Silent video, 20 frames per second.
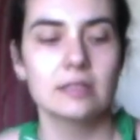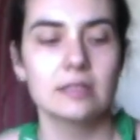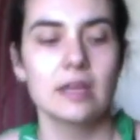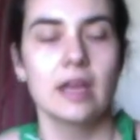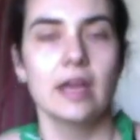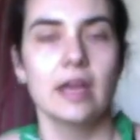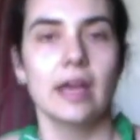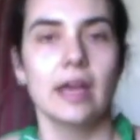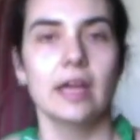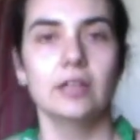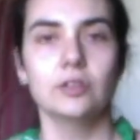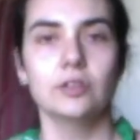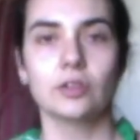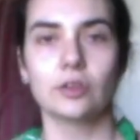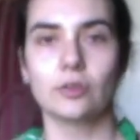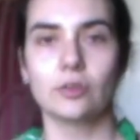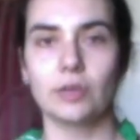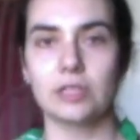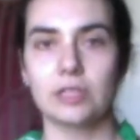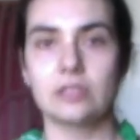and you're going
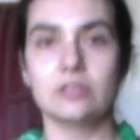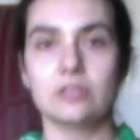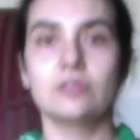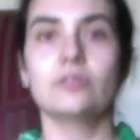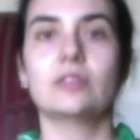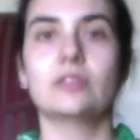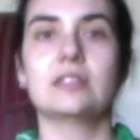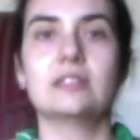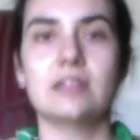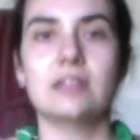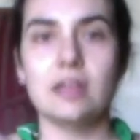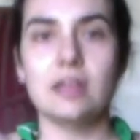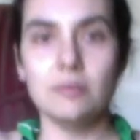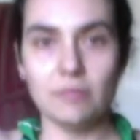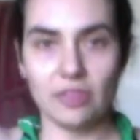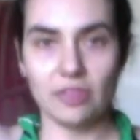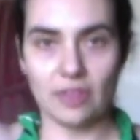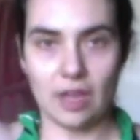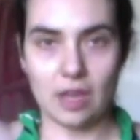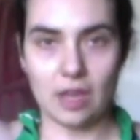to do the same thing.